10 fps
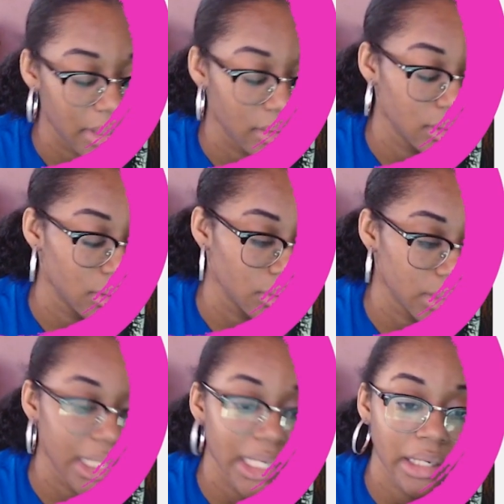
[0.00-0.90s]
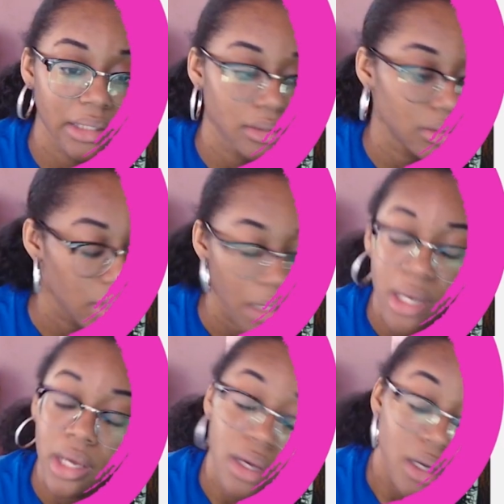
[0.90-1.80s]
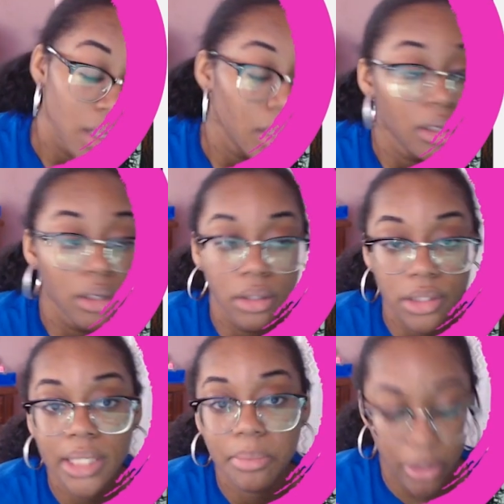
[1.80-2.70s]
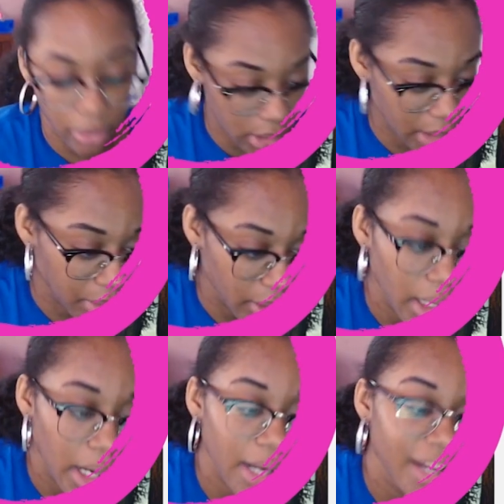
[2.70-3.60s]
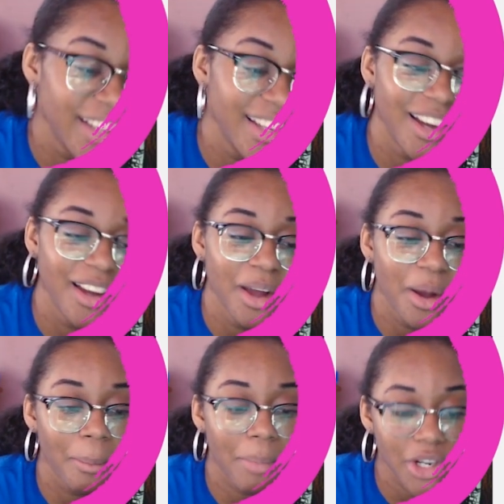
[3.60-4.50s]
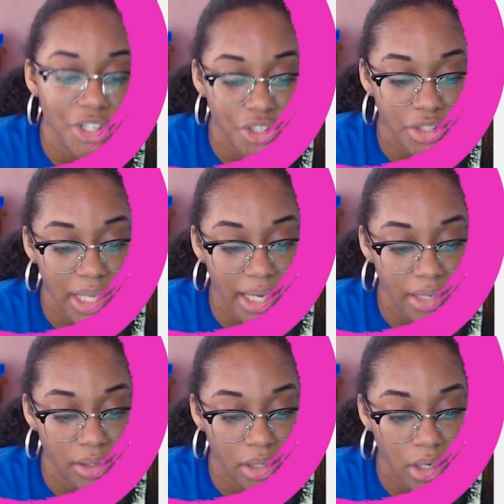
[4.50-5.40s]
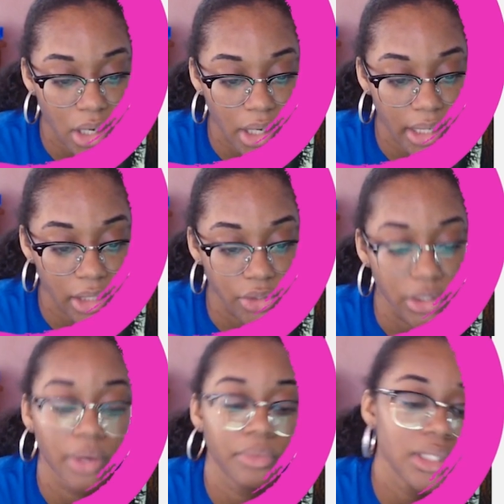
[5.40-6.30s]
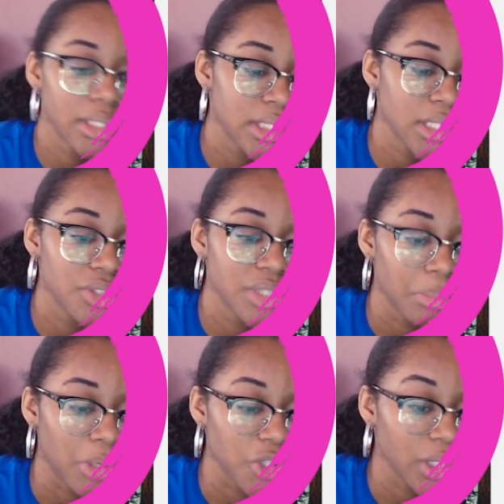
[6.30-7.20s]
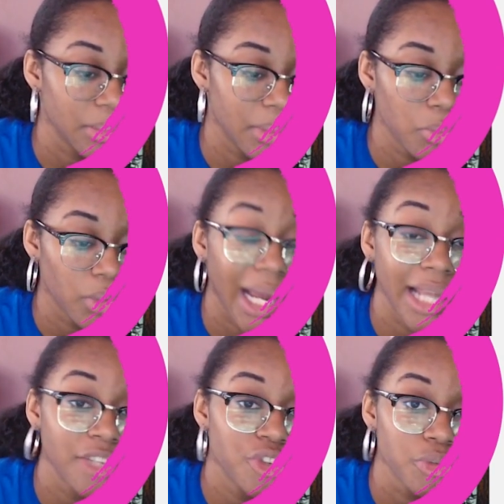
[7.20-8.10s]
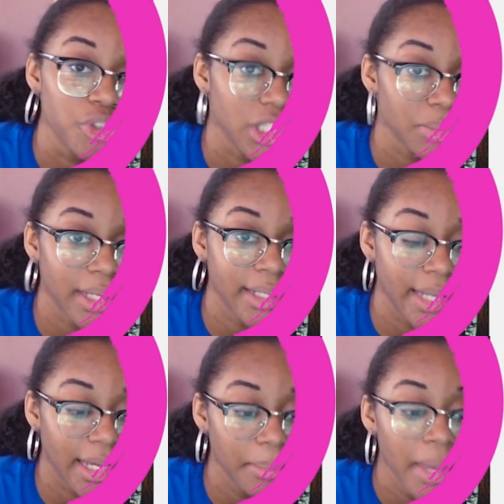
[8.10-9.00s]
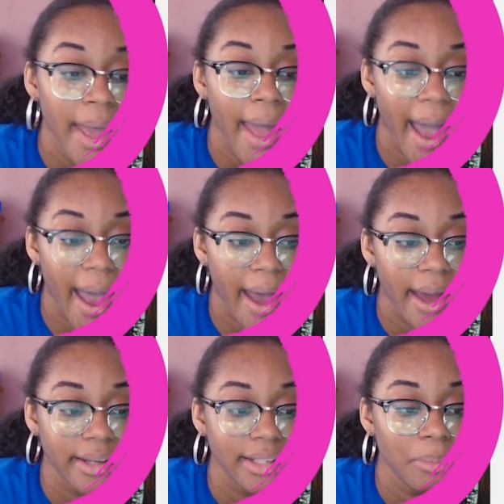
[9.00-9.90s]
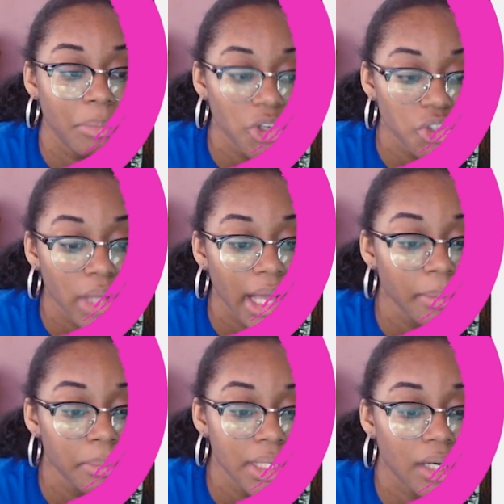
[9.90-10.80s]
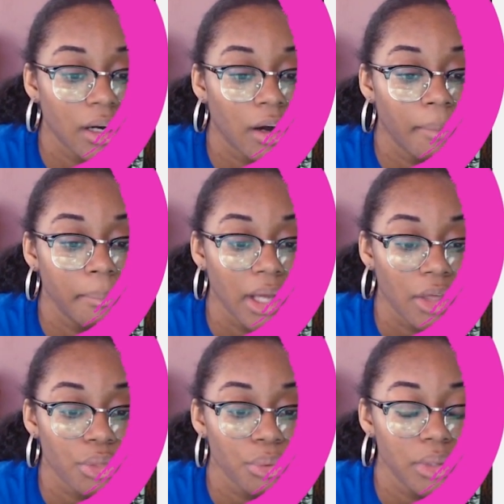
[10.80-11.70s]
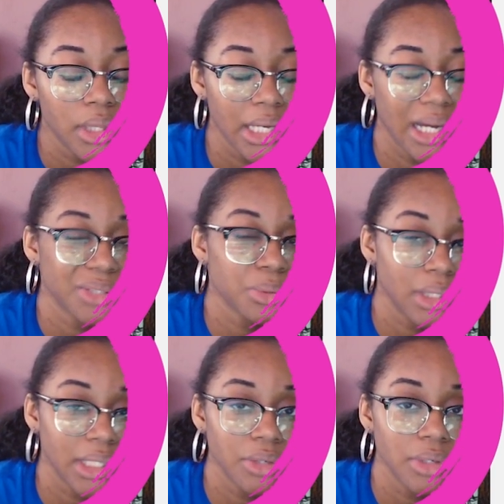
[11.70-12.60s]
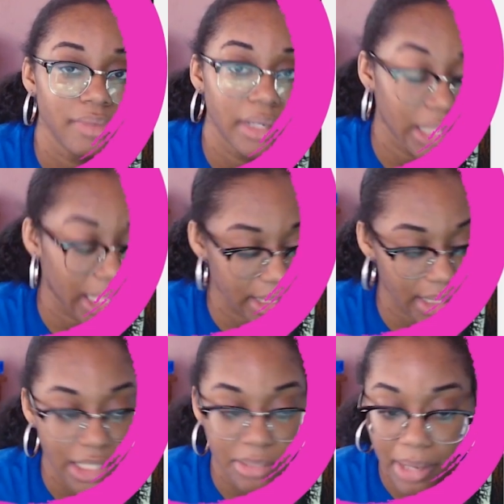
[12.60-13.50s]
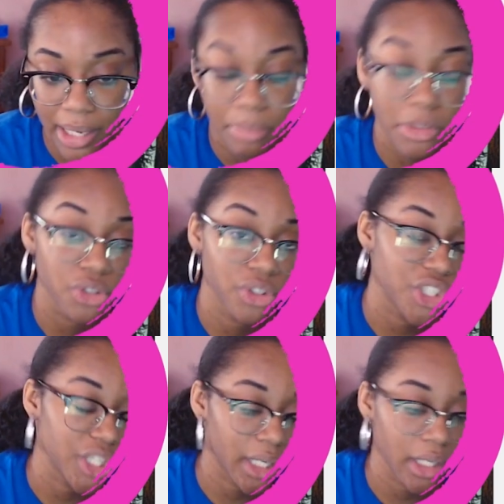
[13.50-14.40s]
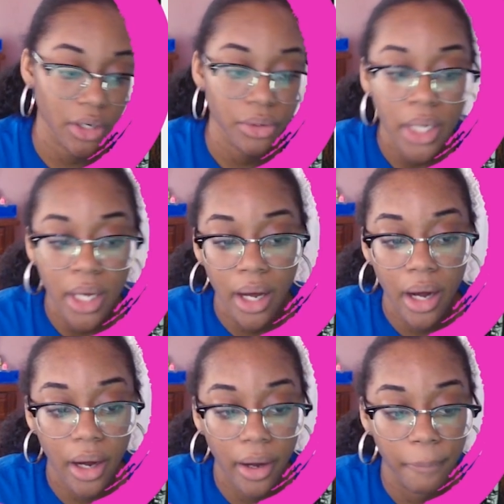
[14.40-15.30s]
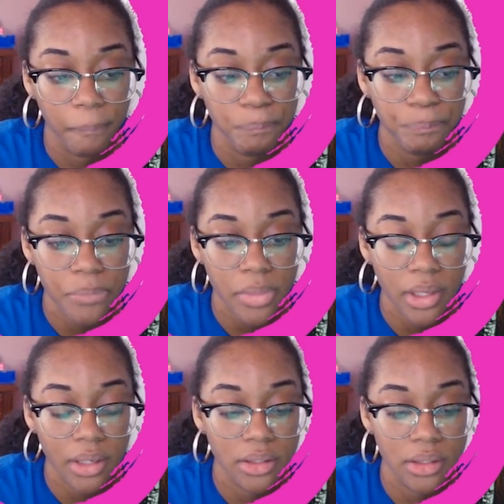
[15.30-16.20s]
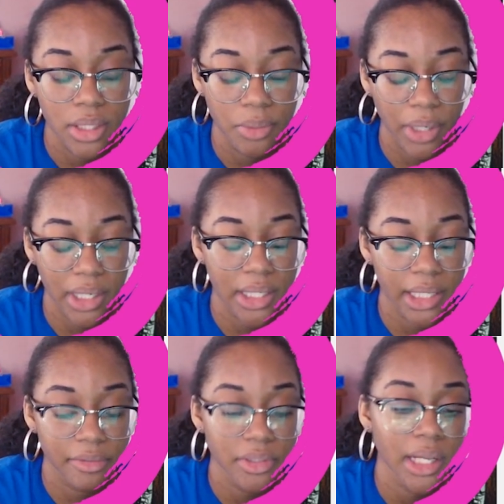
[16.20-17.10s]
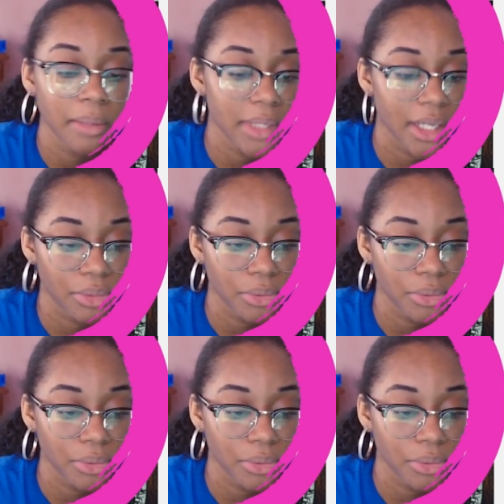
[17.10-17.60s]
Sync character. Sync pair. Marshall and Conkeldurr. Now I recently started using Marshall a little bit more. I literally was just playing the game, and Marshall helped me get through the Solgaleo event. Like I said, it's back. Be sure to check it out. One of the levels helped me get through it.